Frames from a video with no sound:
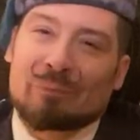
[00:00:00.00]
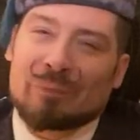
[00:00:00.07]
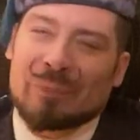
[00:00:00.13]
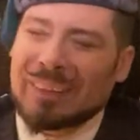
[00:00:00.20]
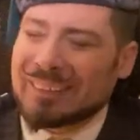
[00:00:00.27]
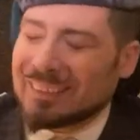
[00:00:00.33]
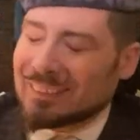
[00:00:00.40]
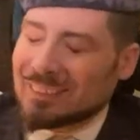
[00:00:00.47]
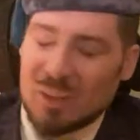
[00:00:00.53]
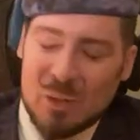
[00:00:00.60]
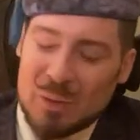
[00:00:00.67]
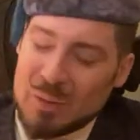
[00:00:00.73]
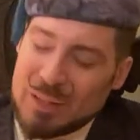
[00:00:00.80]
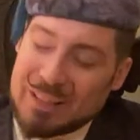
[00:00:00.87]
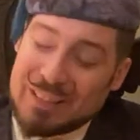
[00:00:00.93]
I said,
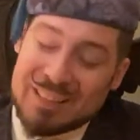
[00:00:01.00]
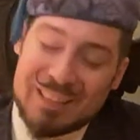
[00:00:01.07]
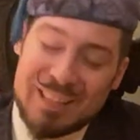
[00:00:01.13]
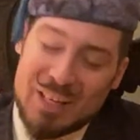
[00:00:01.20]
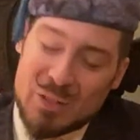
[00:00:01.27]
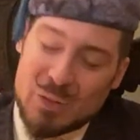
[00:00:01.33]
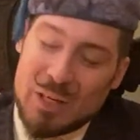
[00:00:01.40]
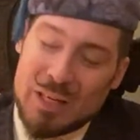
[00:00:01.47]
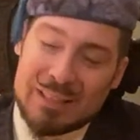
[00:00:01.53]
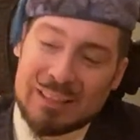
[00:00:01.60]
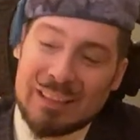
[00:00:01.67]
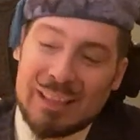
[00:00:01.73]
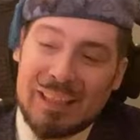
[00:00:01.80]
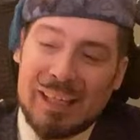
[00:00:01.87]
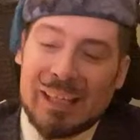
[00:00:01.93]
no, this is not stress.
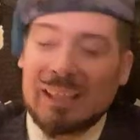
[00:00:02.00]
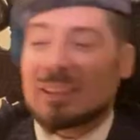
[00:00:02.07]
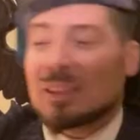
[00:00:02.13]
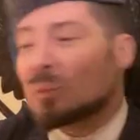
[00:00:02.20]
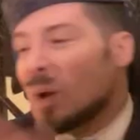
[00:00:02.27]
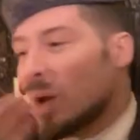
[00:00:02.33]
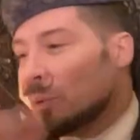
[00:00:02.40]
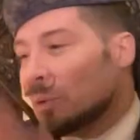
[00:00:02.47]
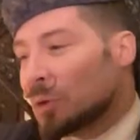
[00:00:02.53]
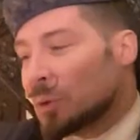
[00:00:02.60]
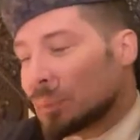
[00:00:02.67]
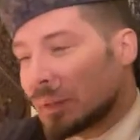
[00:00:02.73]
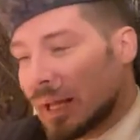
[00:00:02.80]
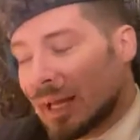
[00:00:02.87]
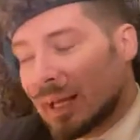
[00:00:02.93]
He said, well, with your
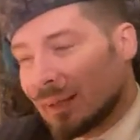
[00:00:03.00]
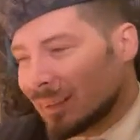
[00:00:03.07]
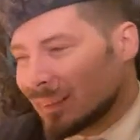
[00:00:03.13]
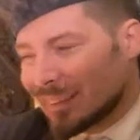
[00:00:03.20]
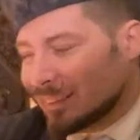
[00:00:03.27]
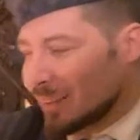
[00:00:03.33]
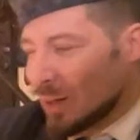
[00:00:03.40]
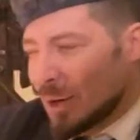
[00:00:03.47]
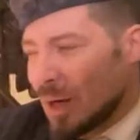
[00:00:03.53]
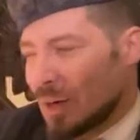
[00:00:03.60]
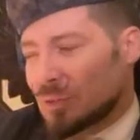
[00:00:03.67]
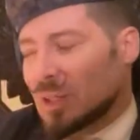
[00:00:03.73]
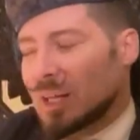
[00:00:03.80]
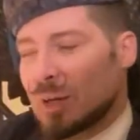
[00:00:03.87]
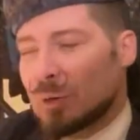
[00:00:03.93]
play. And I said, no, I've
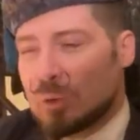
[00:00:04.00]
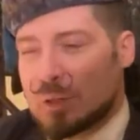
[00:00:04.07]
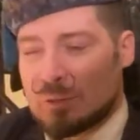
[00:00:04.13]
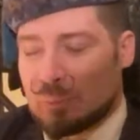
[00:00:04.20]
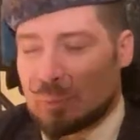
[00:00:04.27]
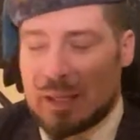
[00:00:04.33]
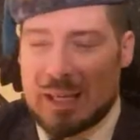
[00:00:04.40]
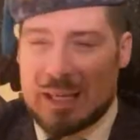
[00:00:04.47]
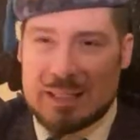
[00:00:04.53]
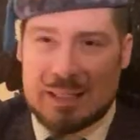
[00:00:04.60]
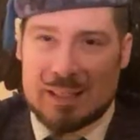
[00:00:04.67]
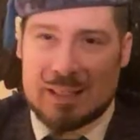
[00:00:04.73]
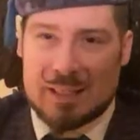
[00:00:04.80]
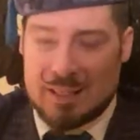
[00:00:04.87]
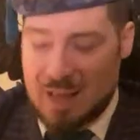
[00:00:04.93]
done hundreds of plays.
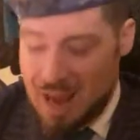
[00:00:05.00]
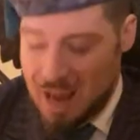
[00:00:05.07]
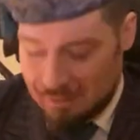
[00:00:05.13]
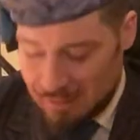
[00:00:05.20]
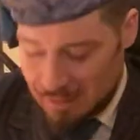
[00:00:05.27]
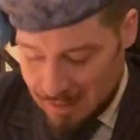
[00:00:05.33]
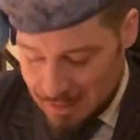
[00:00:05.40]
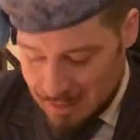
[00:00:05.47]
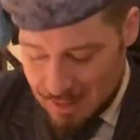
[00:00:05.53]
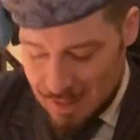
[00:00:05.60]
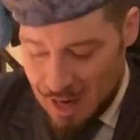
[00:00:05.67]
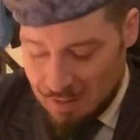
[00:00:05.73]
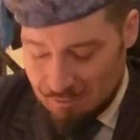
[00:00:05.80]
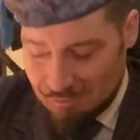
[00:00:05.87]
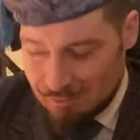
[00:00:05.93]
It's not
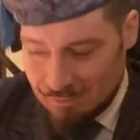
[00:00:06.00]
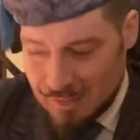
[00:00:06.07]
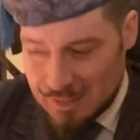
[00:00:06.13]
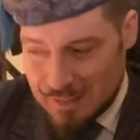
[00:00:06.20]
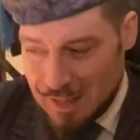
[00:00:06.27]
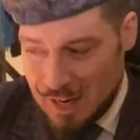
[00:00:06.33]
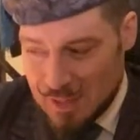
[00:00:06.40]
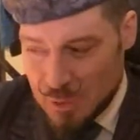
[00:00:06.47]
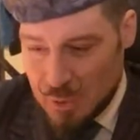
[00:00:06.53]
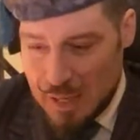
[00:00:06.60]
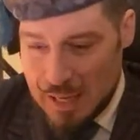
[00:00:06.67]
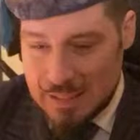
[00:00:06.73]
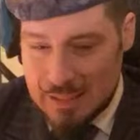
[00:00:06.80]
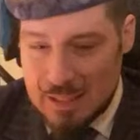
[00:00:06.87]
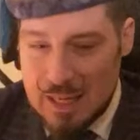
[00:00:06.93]

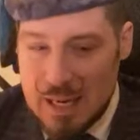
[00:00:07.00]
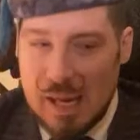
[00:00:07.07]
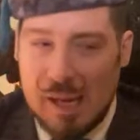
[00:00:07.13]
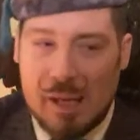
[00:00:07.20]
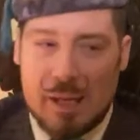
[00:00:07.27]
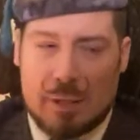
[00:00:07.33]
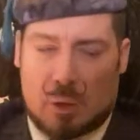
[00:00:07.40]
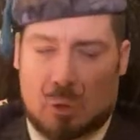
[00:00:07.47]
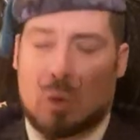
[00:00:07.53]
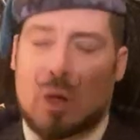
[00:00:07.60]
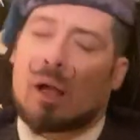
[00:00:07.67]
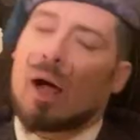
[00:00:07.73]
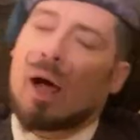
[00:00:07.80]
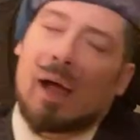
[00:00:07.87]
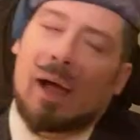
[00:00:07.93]
stress. He said,
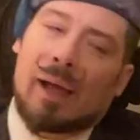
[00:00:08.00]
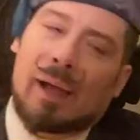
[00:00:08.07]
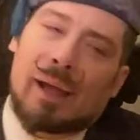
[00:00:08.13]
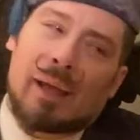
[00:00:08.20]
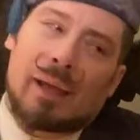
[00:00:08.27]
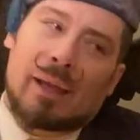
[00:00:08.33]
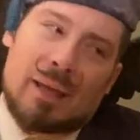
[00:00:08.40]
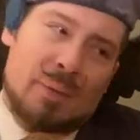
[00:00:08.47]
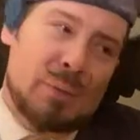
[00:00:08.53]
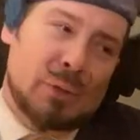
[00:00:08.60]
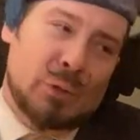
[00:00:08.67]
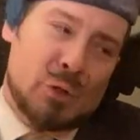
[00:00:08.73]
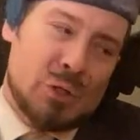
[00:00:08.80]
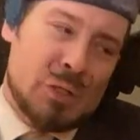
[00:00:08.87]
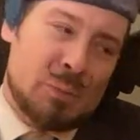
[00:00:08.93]
well, I am
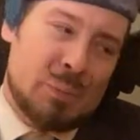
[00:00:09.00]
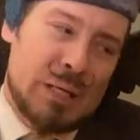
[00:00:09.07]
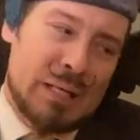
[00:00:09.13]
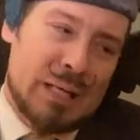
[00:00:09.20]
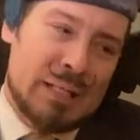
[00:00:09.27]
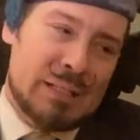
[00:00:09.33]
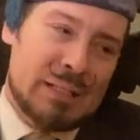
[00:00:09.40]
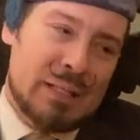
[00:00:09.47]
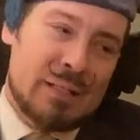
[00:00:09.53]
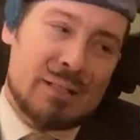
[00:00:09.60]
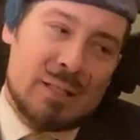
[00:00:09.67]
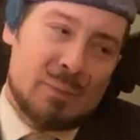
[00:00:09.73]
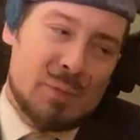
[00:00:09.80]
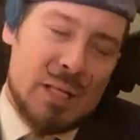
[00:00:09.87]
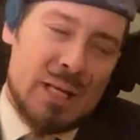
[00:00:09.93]
allergic to peanuts, and
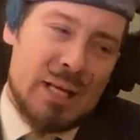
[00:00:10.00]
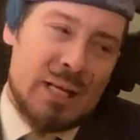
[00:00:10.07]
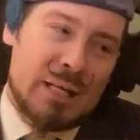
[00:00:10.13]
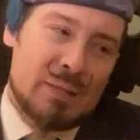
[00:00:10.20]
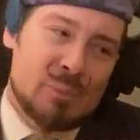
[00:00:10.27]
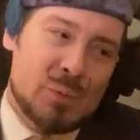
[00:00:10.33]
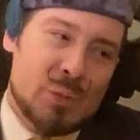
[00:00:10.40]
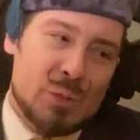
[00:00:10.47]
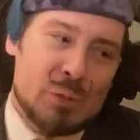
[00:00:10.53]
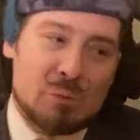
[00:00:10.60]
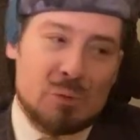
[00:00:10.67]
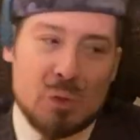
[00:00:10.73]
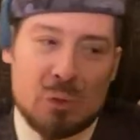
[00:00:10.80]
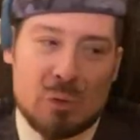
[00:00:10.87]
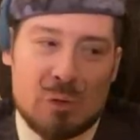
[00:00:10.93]
sometimes
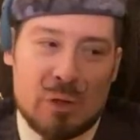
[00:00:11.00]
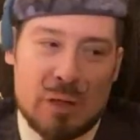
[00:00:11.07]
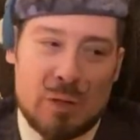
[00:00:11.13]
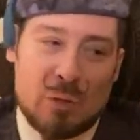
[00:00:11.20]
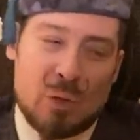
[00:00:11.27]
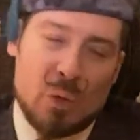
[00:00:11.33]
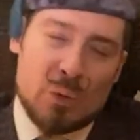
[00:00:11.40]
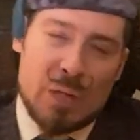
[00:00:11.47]
those